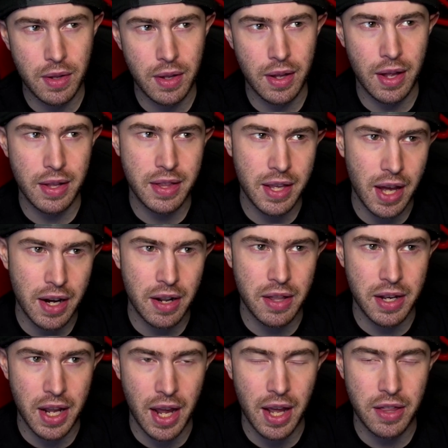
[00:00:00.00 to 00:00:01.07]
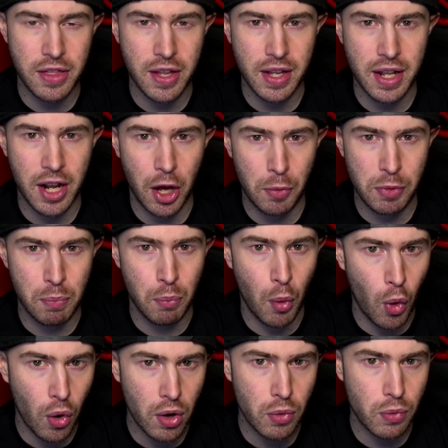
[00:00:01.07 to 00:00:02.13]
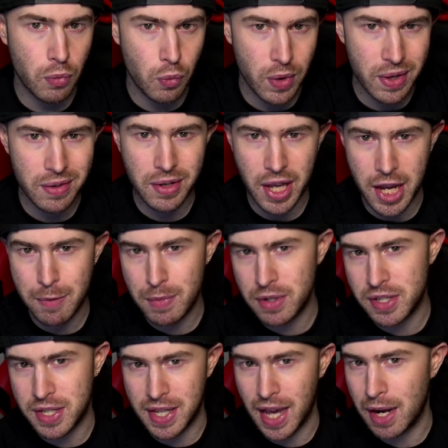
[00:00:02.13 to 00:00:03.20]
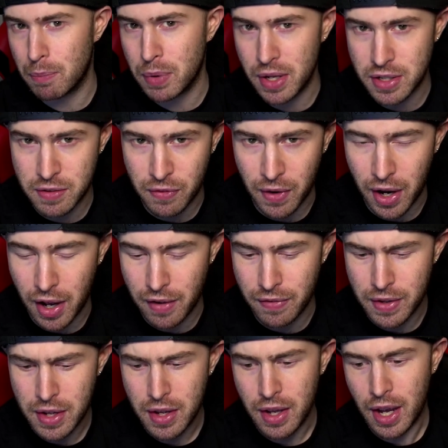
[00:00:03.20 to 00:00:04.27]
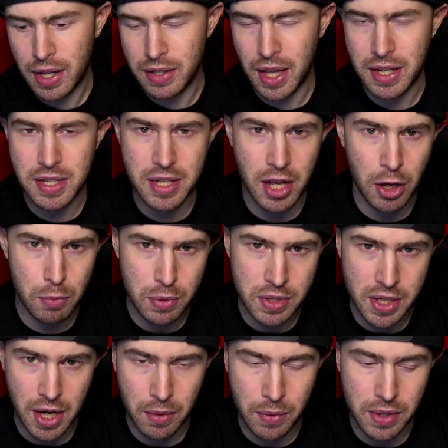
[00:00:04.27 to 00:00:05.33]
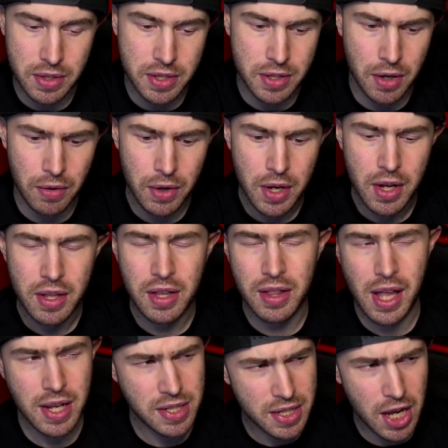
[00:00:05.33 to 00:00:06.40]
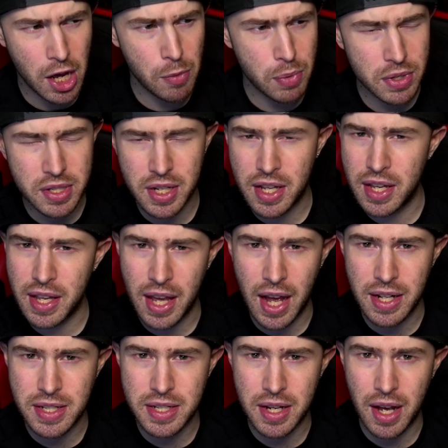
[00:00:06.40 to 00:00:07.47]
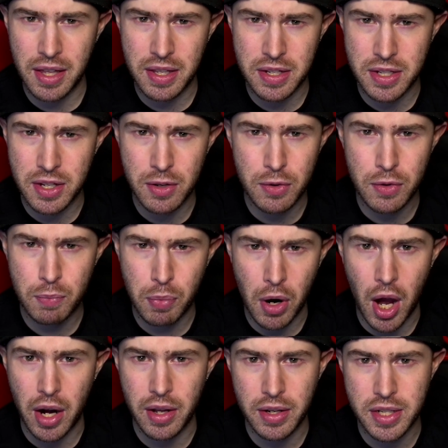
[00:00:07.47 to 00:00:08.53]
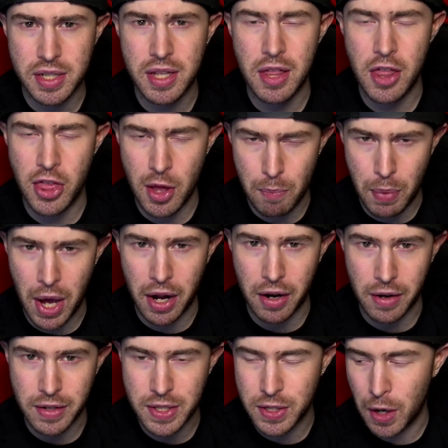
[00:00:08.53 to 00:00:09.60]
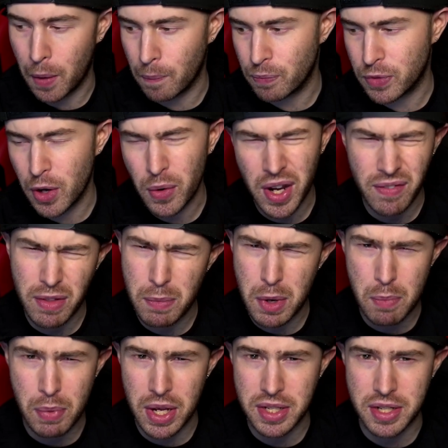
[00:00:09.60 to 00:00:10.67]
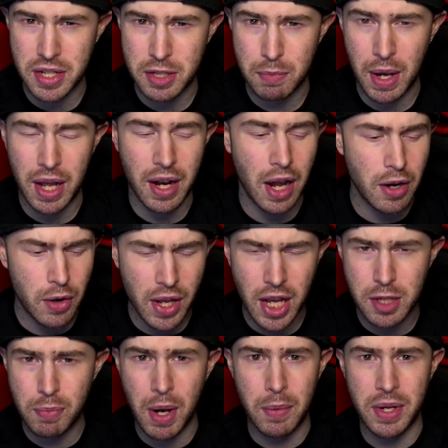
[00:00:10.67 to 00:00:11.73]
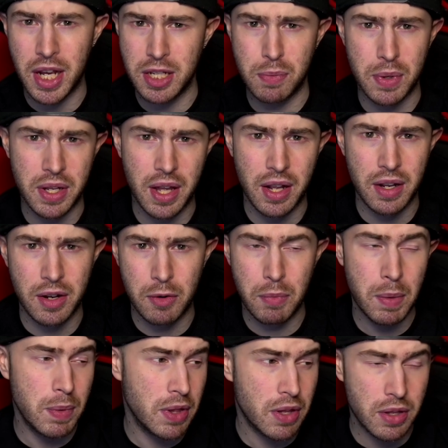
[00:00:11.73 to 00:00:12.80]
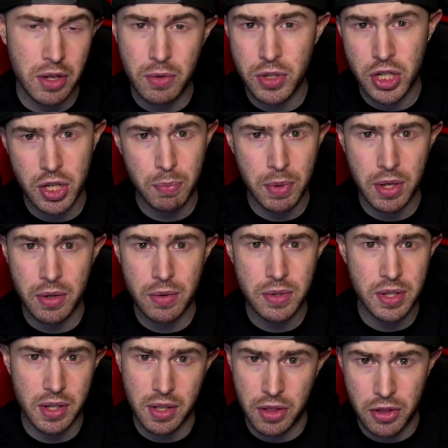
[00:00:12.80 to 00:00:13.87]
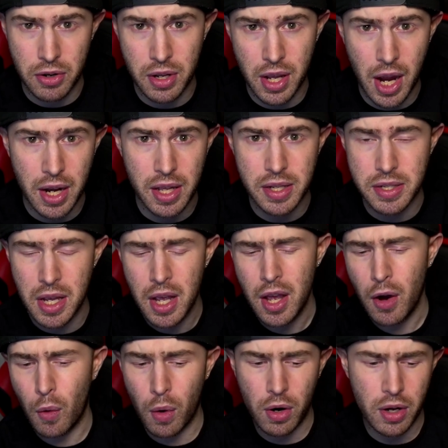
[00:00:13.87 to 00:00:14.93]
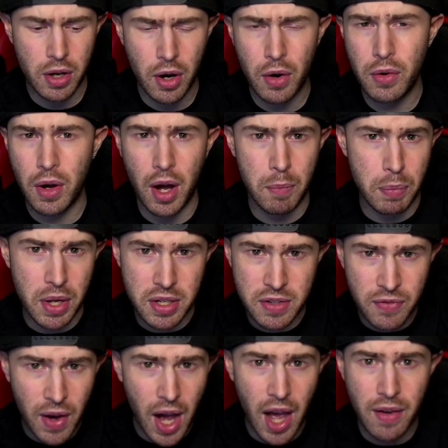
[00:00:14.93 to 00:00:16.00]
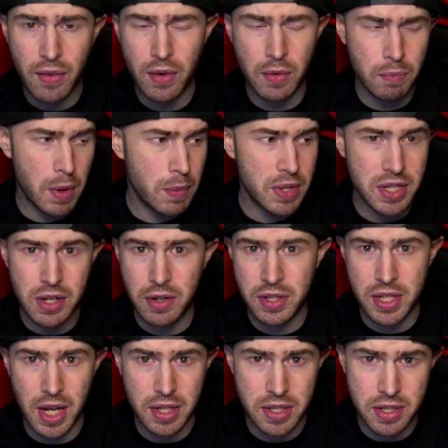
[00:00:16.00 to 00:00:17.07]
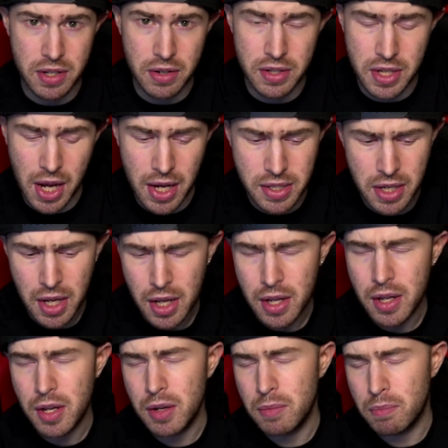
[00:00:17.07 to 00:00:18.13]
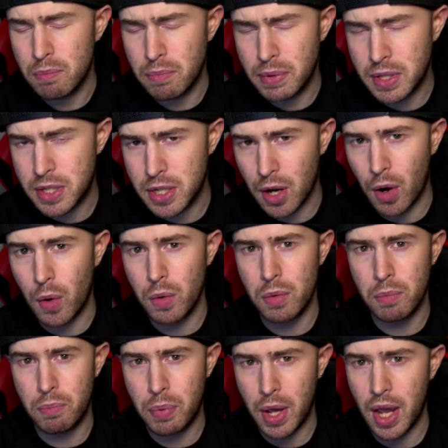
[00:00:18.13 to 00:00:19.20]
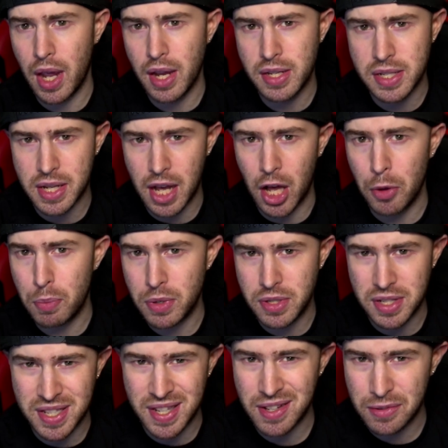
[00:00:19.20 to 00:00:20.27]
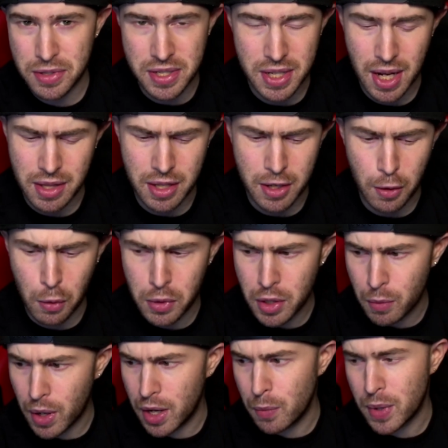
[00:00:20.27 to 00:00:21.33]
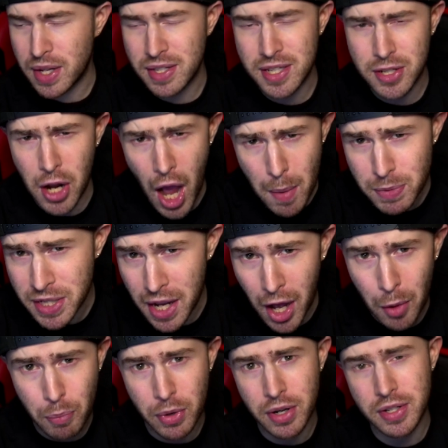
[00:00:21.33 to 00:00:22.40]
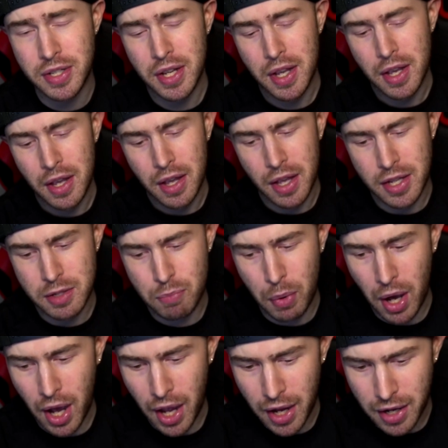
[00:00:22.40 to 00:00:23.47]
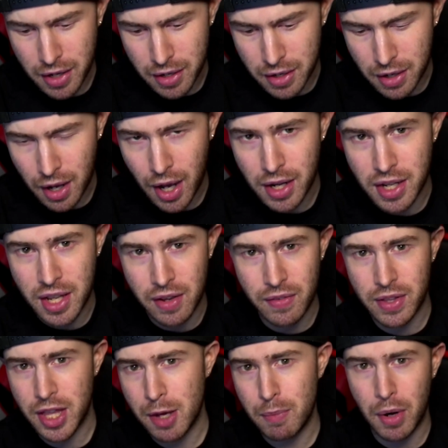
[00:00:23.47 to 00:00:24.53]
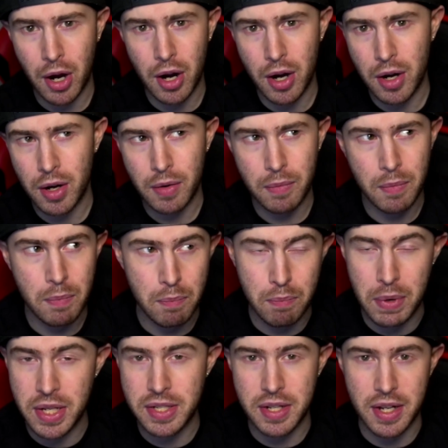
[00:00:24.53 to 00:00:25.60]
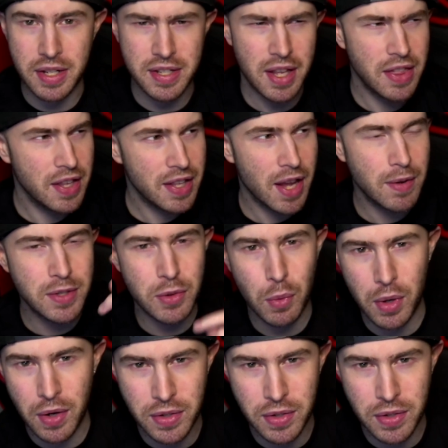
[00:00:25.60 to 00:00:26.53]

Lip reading: at the end of the day, I think it helped more real gamers get a PS5 and less scalpers get one. So the less scalpers that can get these new products, the better. So don't give them your business, man. I know you guys are probably desperate to get, you know, maybe the new GPUs like the 3080s or, you know, PS5 or maybe the Series X, Series S. But don't pay scalpers a single cent. The only way we can stop scalpers is by not giving them our business. I think that was the word I was